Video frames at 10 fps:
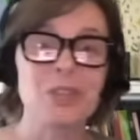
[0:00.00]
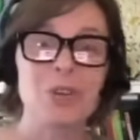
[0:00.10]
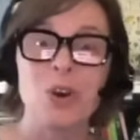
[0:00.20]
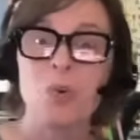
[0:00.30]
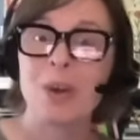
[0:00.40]
to
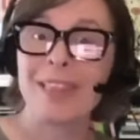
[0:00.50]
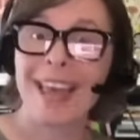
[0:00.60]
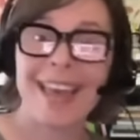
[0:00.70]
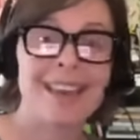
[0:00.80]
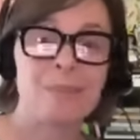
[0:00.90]
know when
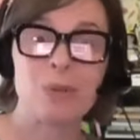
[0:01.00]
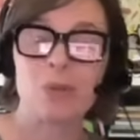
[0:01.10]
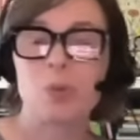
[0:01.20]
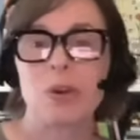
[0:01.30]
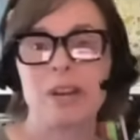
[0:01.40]
the
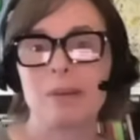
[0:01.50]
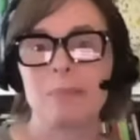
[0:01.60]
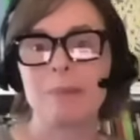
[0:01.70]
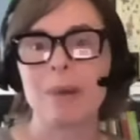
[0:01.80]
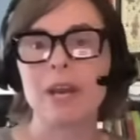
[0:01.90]
animals were going to
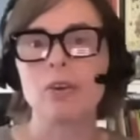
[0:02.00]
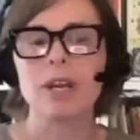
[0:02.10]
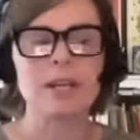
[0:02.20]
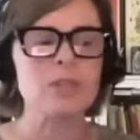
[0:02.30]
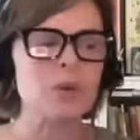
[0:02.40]
be migrating.